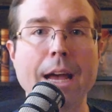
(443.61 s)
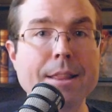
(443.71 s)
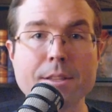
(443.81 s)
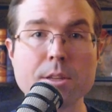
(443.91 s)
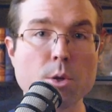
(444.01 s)
And
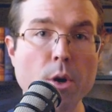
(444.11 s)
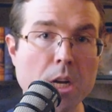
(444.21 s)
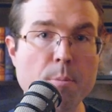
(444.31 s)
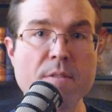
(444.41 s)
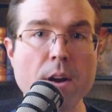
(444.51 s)
this is going to
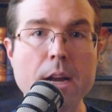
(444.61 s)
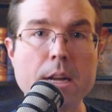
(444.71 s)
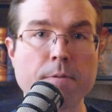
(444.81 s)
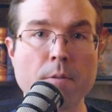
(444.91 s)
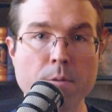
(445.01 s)
be very
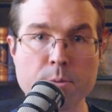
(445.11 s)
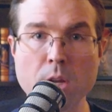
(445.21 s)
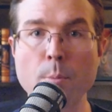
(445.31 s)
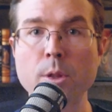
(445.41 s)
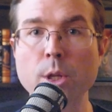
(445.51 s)
different from
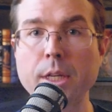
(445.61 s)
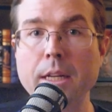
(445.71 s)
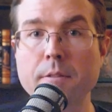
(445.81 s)
someone looking